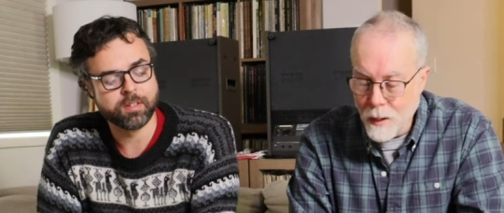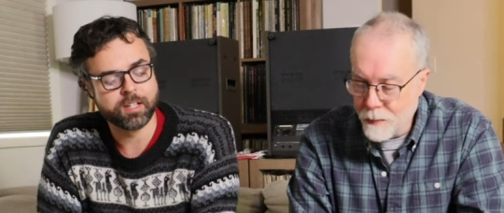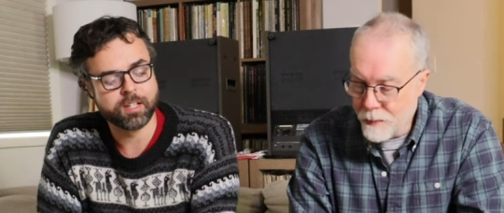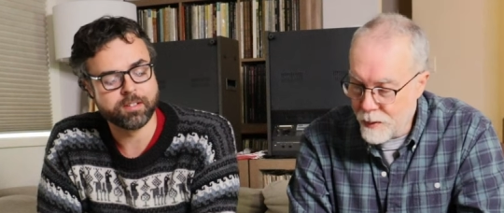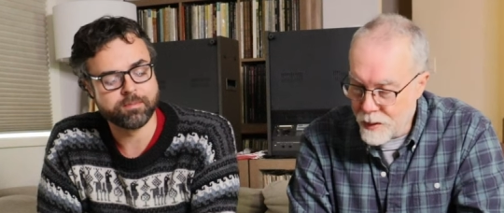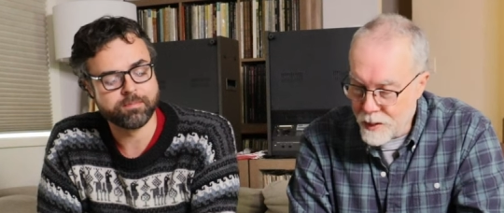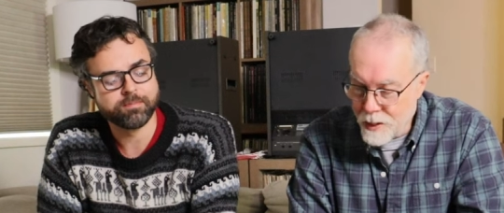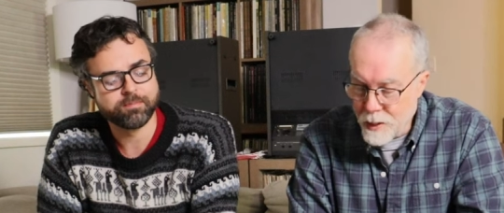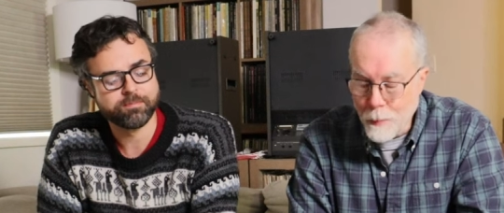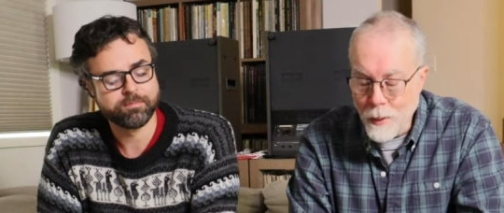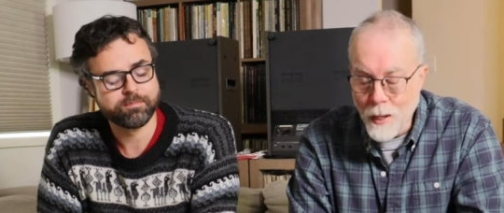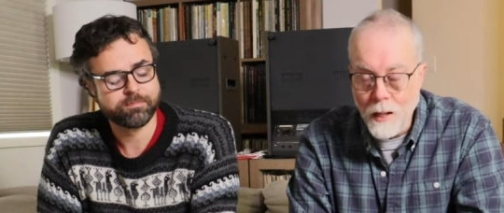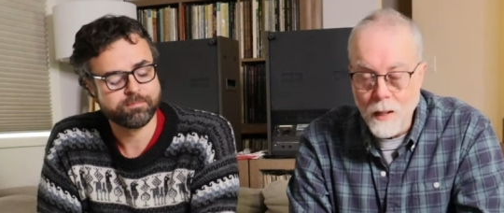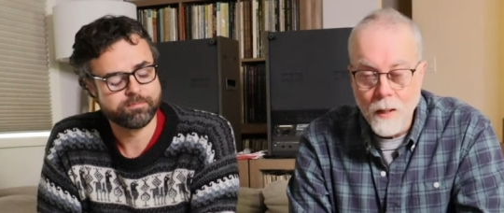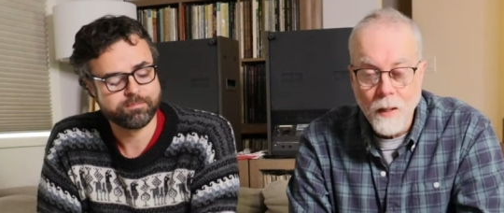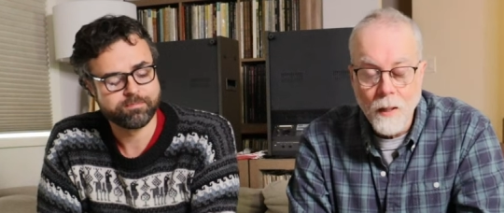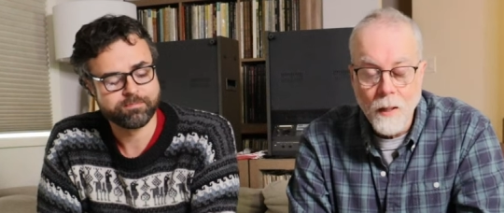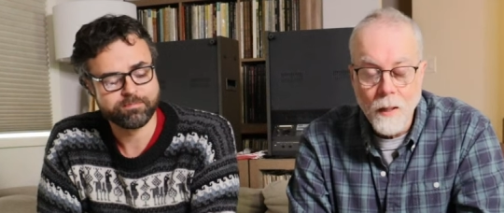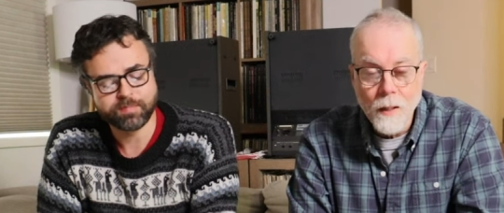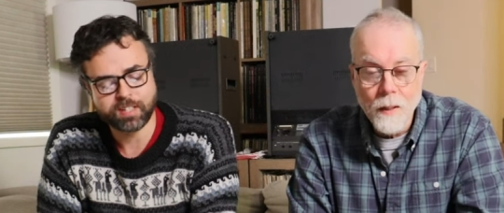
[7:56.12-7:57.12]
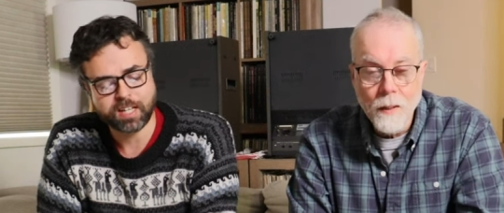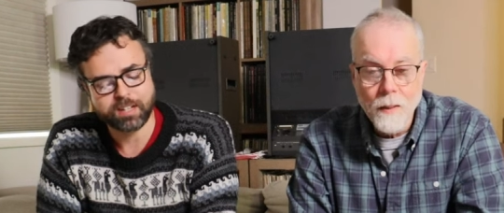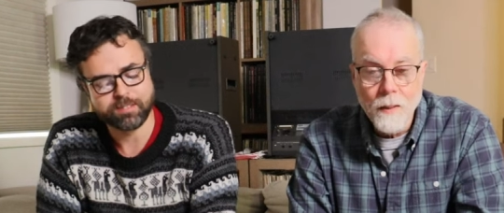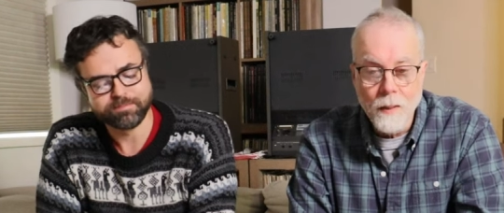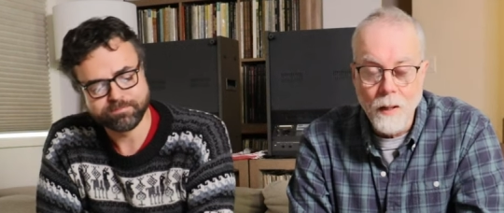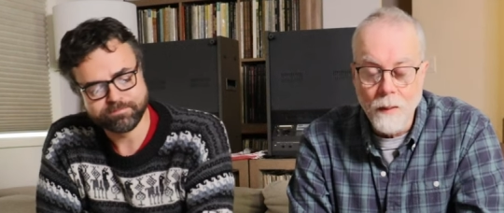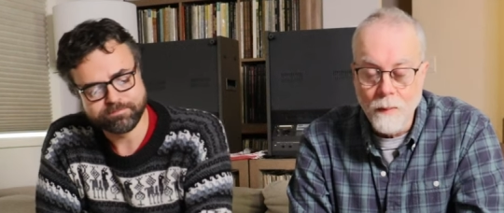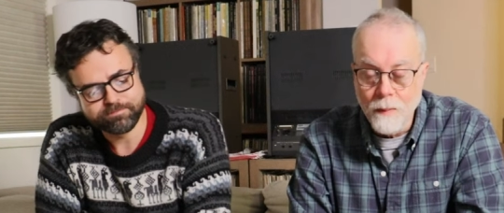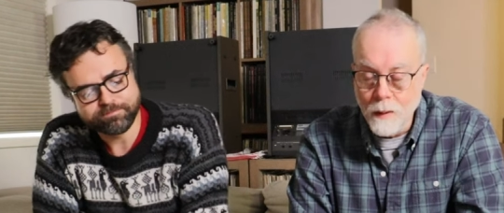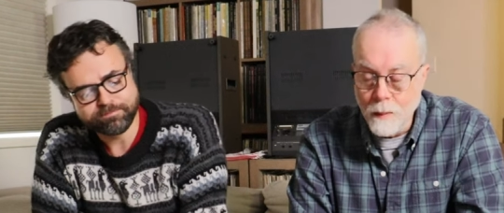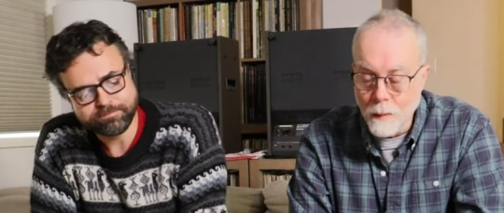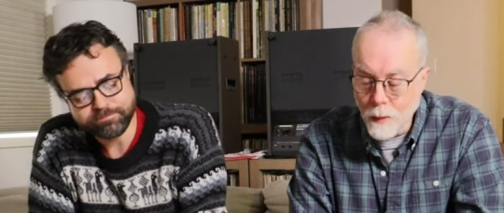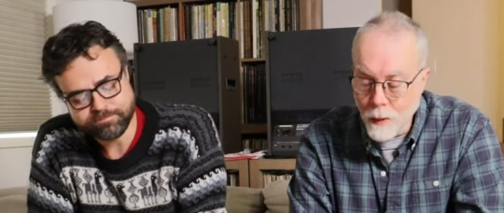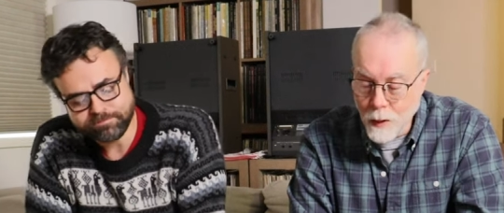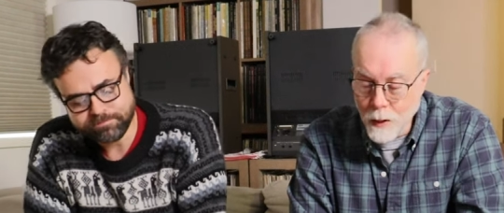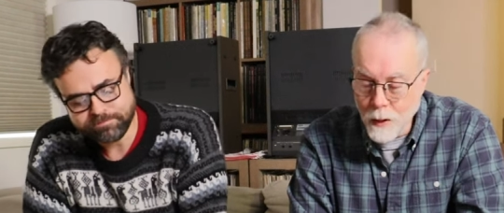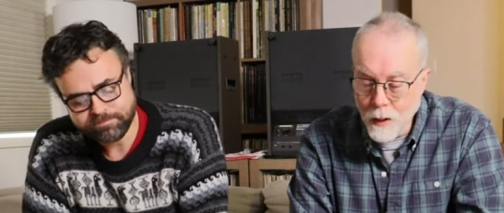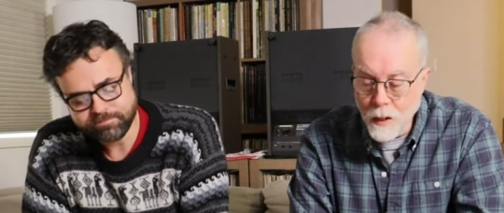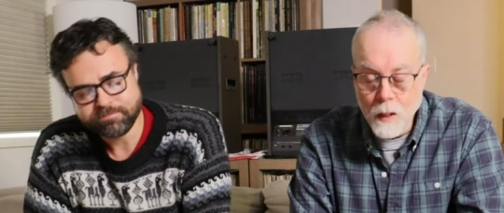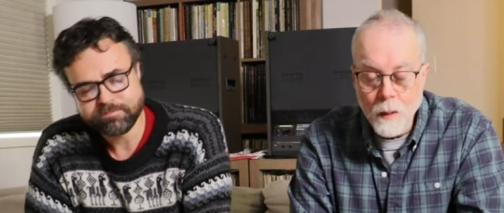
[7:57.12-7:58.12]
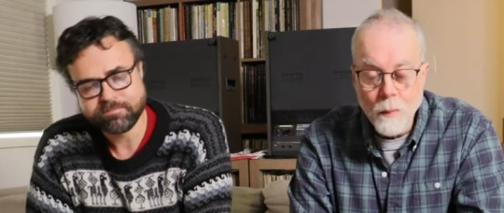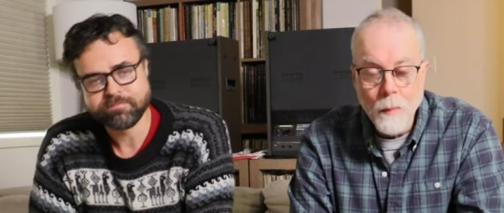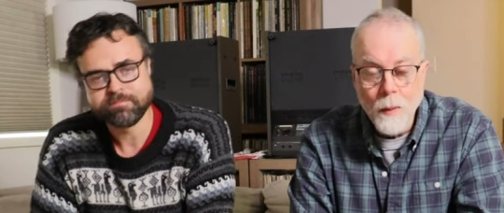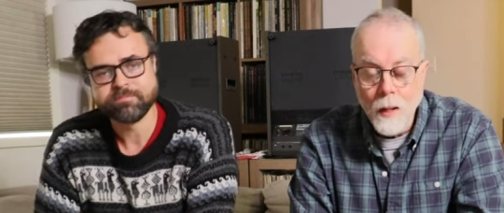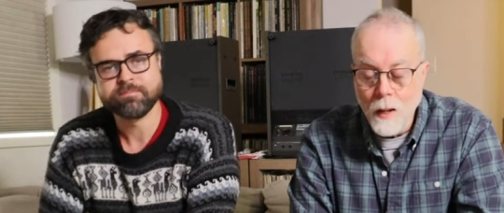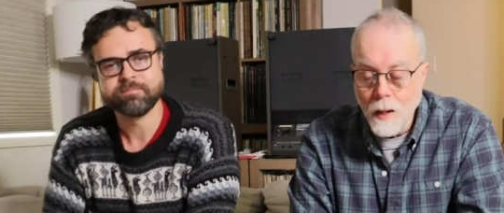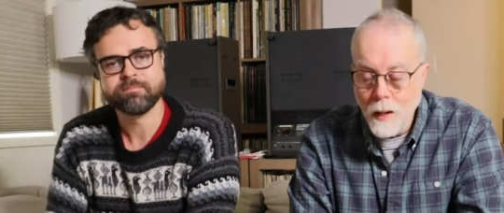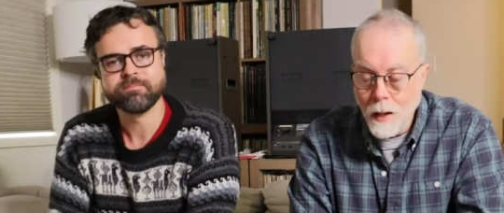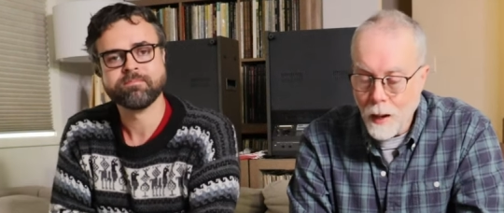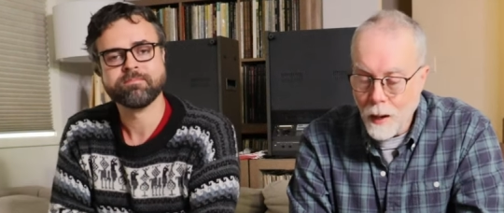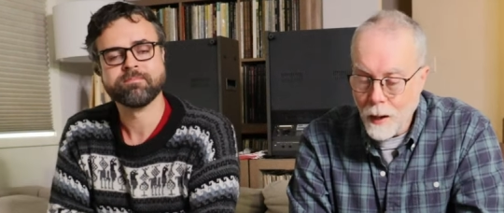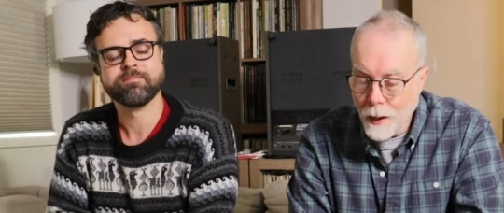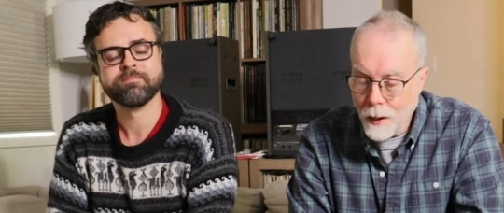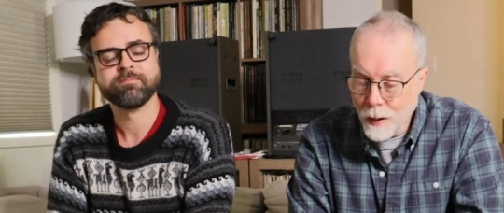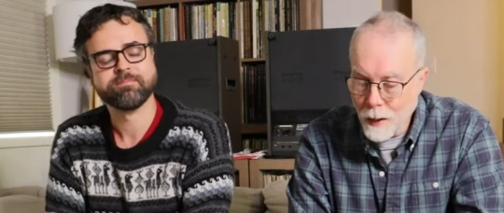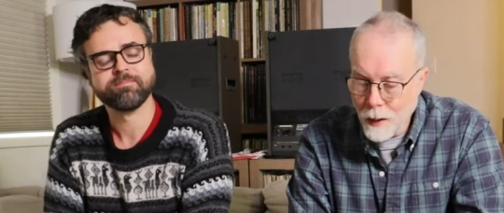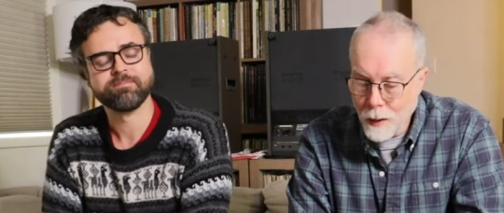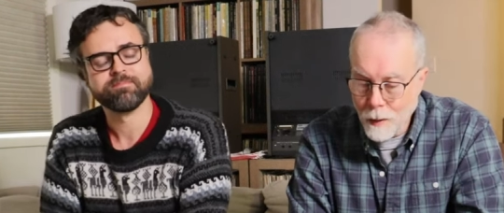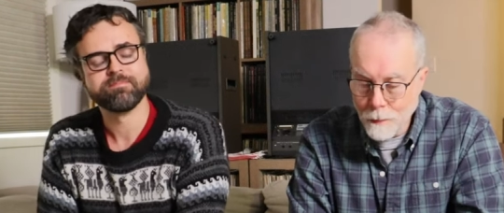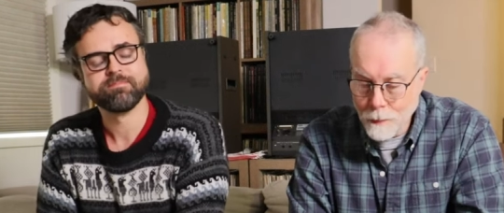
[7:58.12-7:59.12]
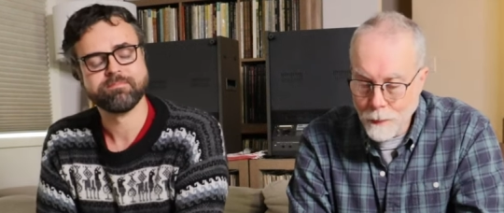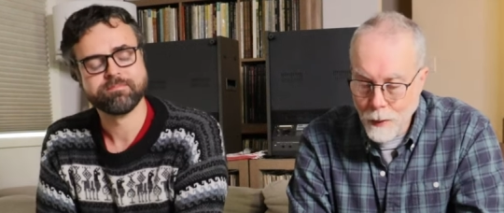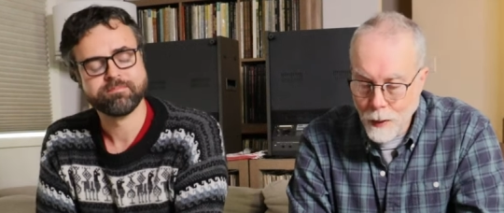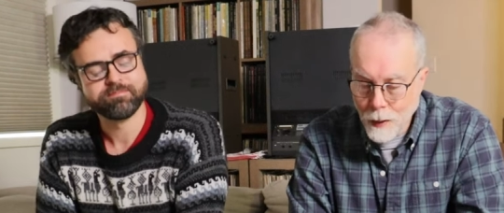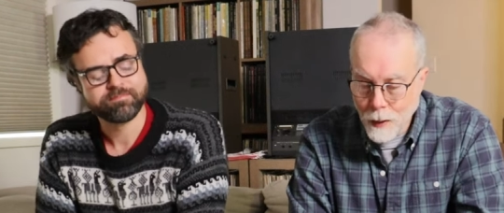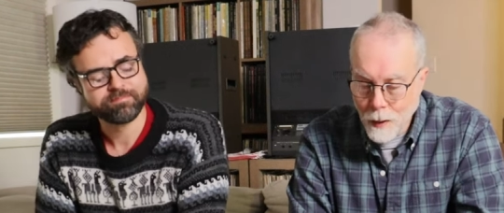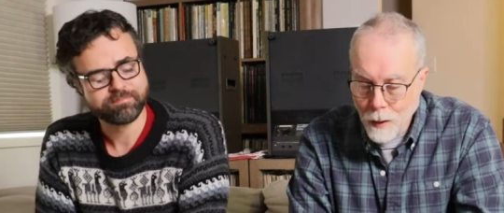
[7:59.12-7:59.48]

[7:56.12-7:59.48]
Speaker 1: Uh, different speakers, yeah. different room. Um,